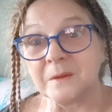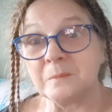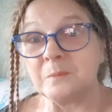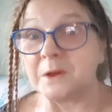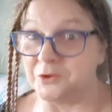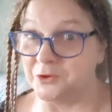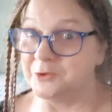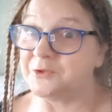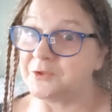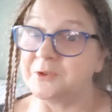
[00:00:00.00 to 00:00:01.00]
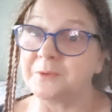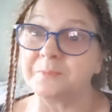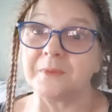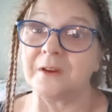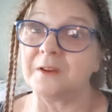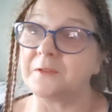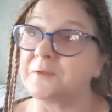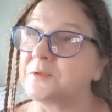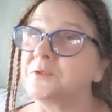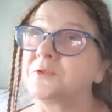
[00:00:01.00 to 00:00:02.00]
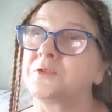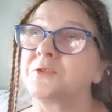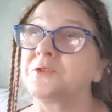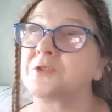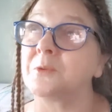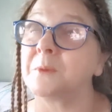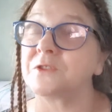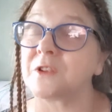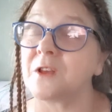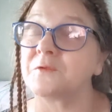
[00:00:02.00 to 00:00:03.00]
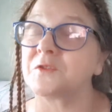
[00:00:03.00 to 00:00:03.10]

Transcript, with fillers: but YouTube, I have so much love,